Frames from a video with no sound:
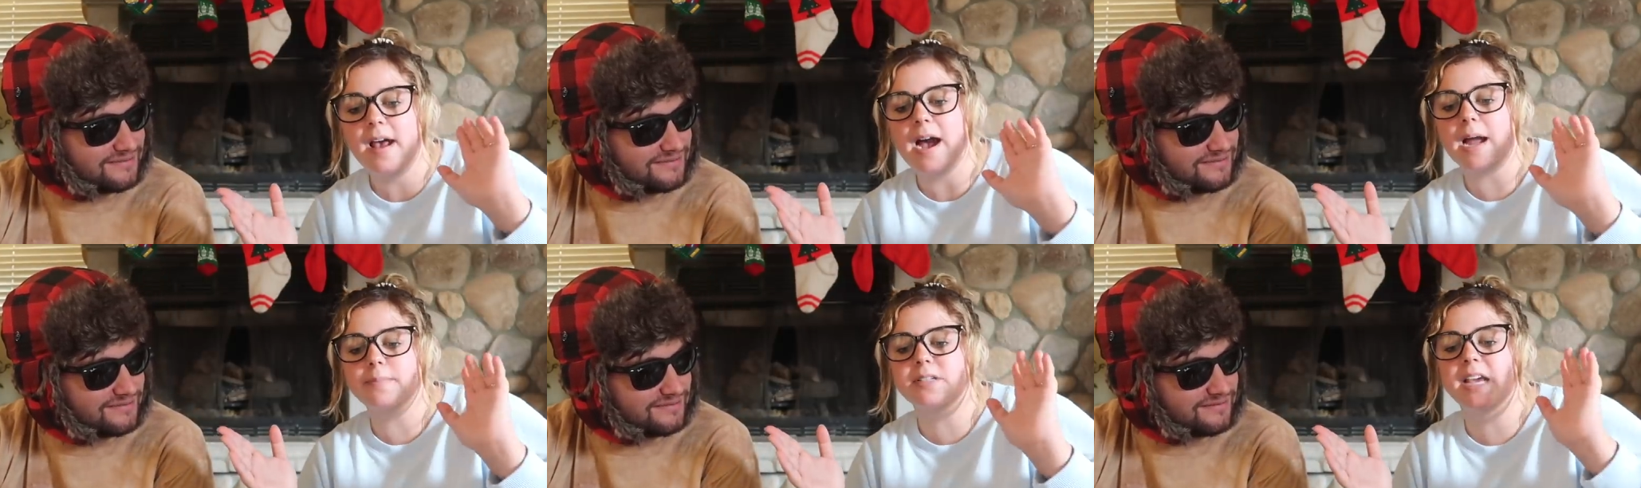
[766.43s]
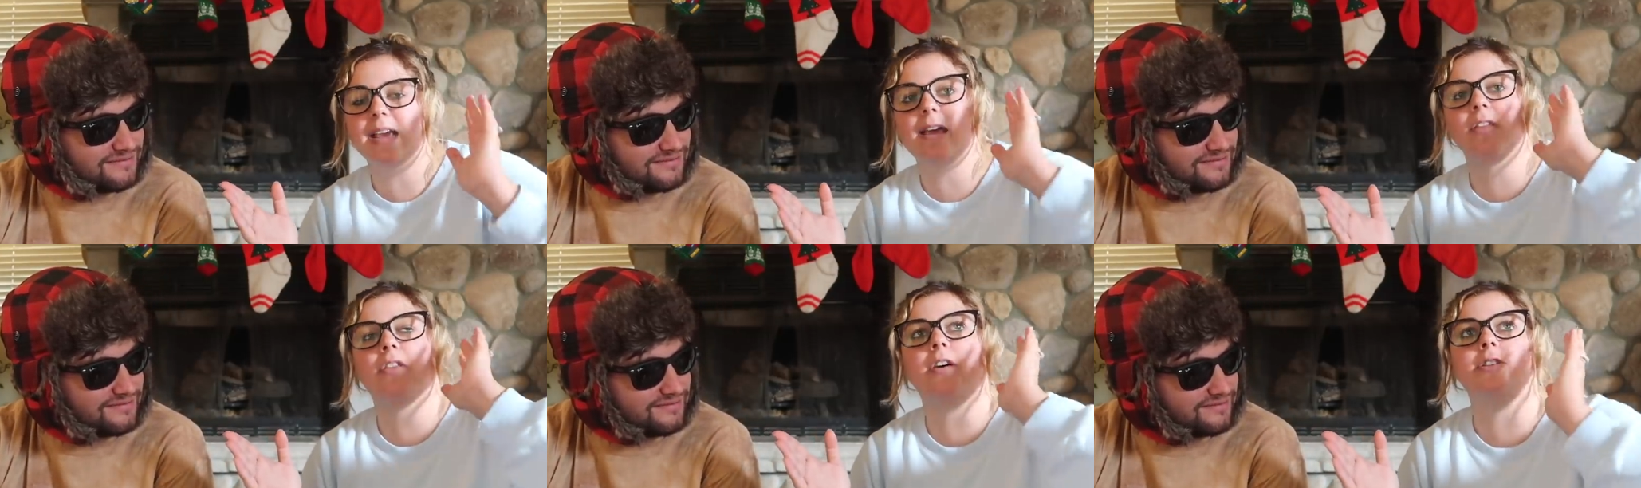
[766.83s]
Speaker 1: I'm
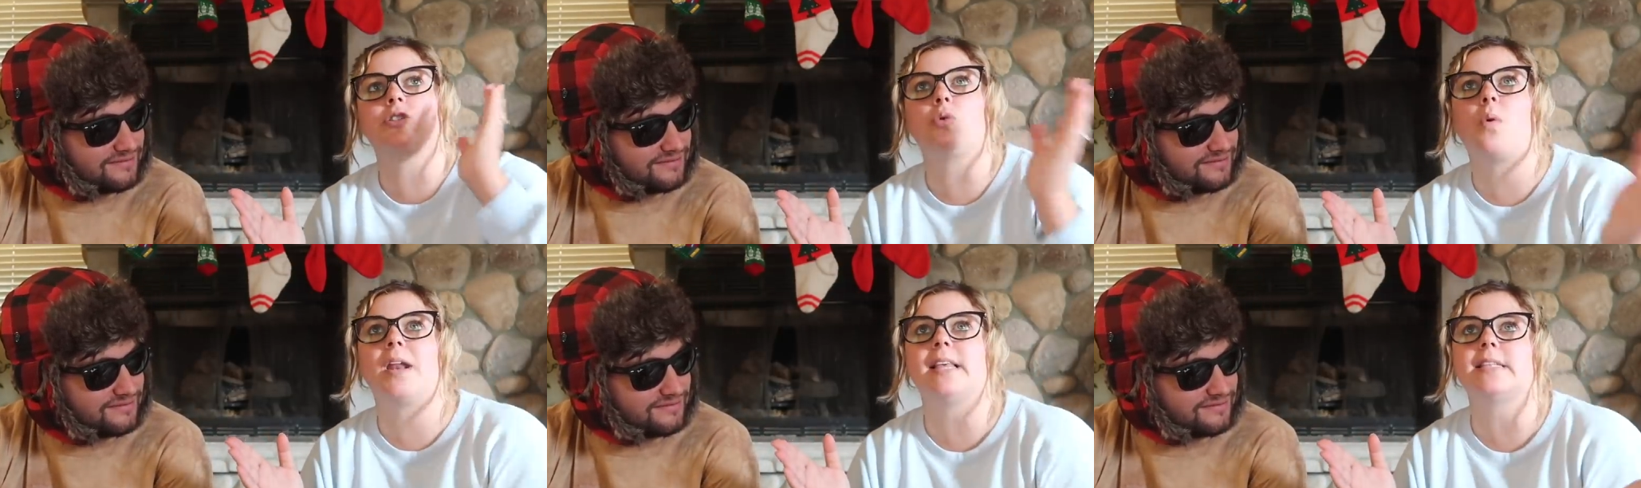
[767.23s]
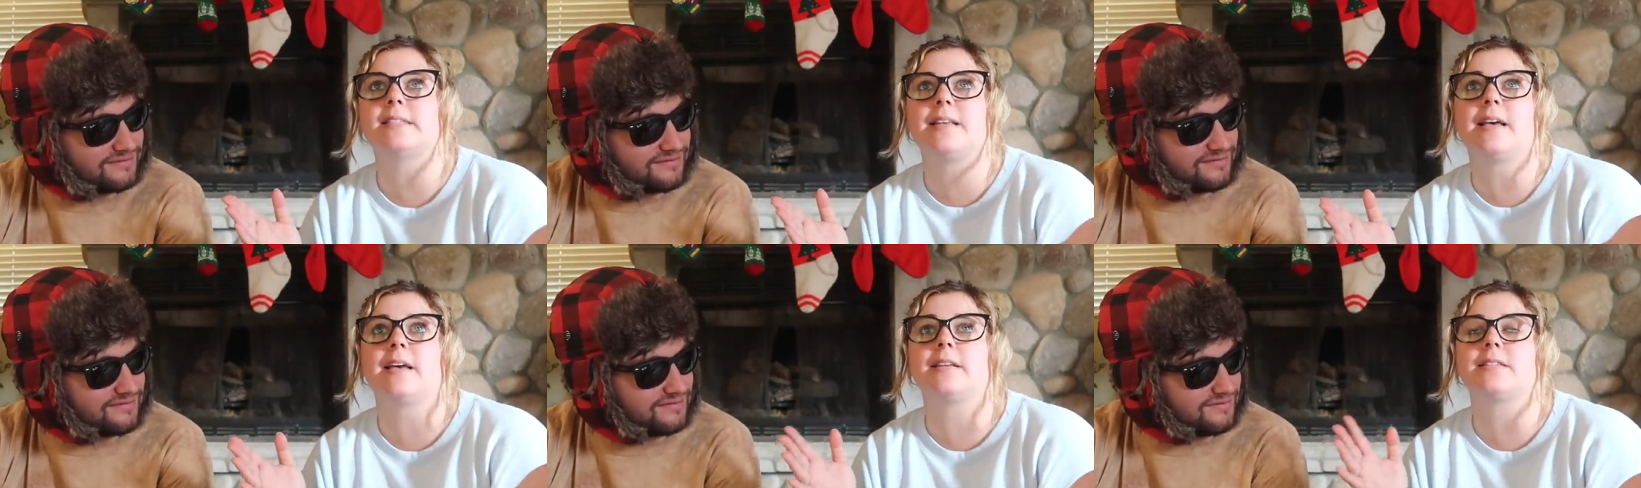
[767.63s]
taking the
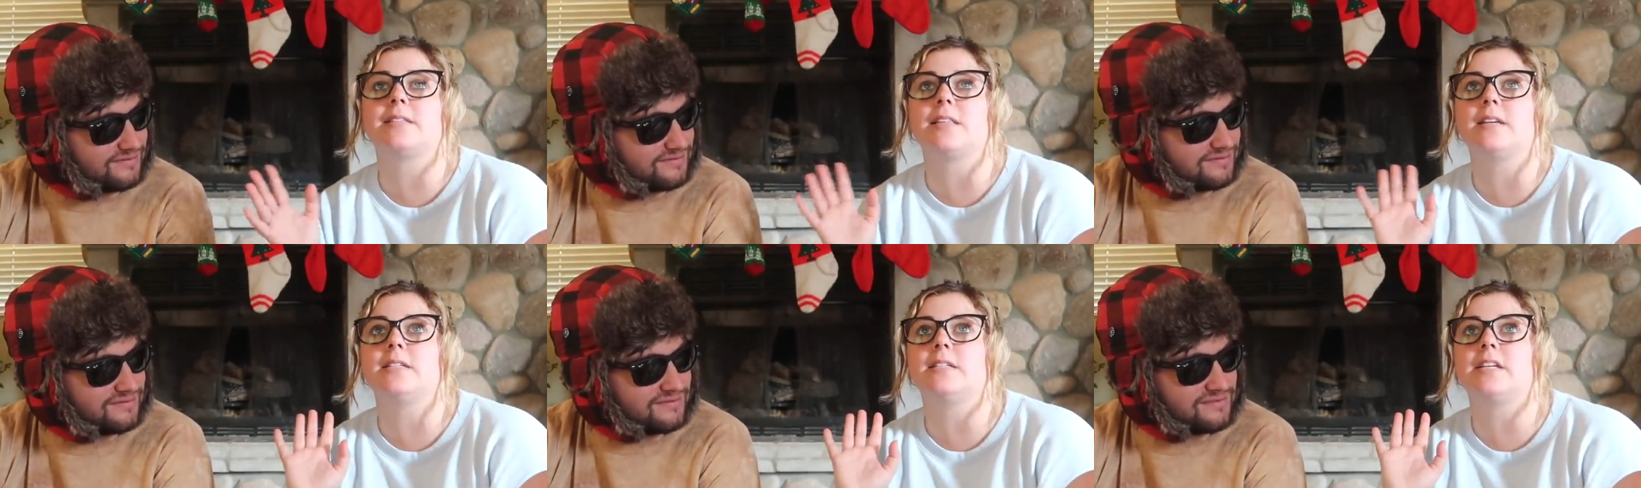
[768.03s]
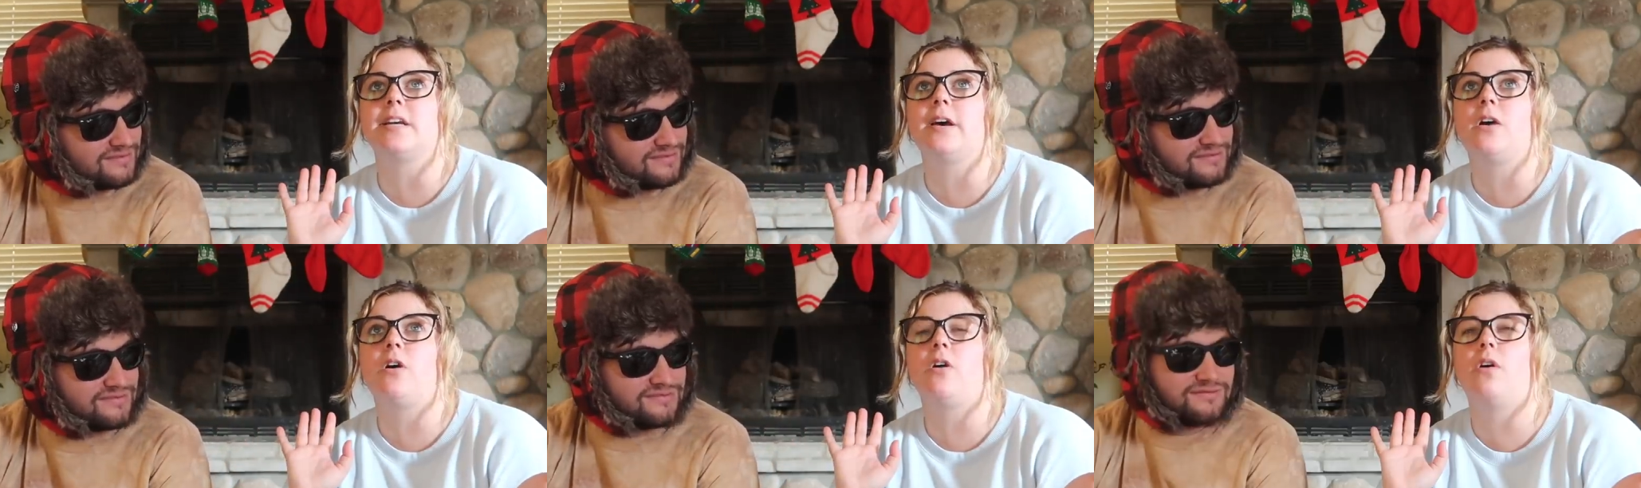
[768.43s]
26th
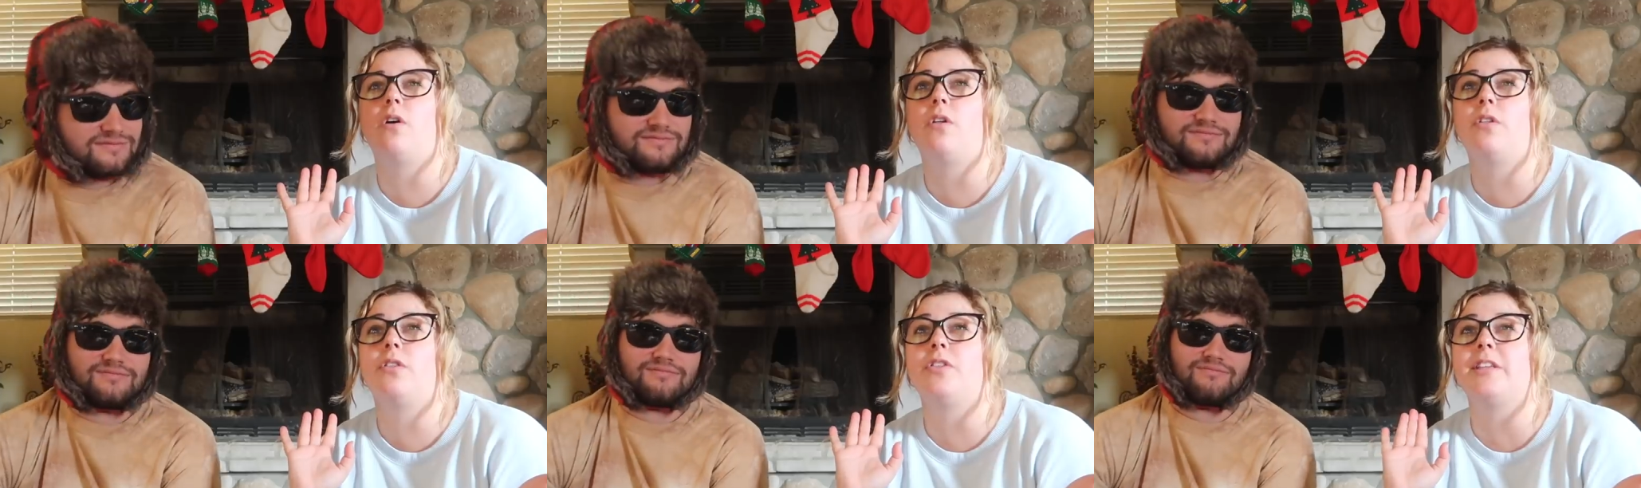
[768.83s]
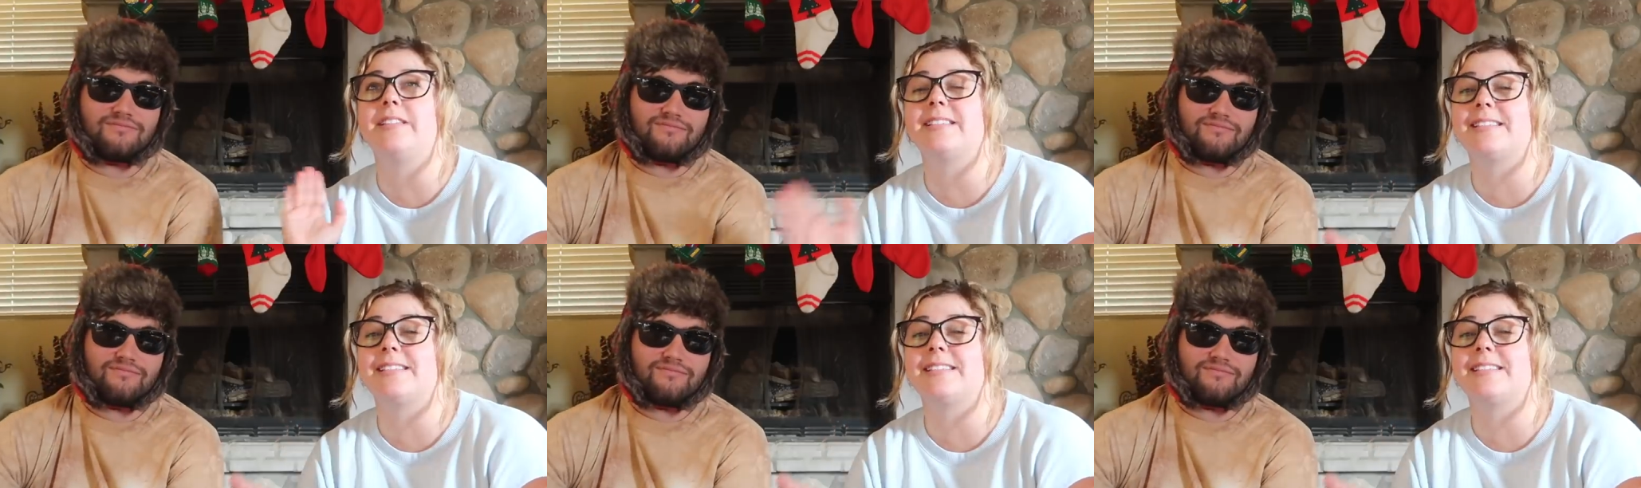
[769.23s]
until the